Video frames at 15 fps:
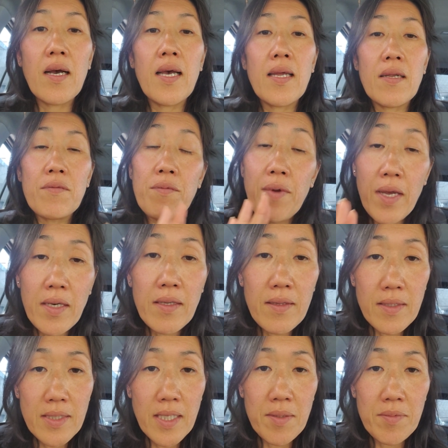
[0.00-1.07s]
Around at
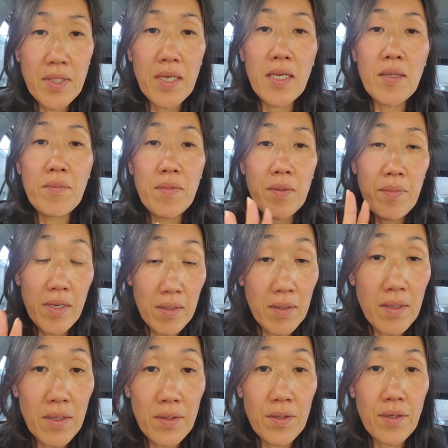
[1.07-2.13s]
the same time, about a
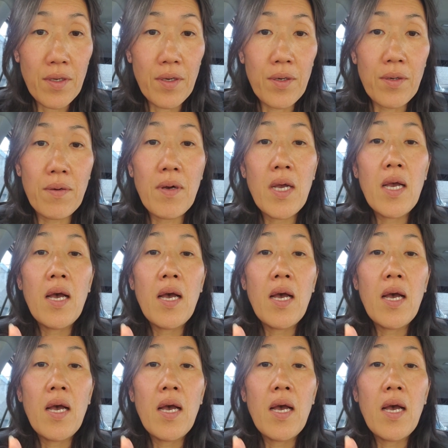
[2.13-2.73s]
year ago,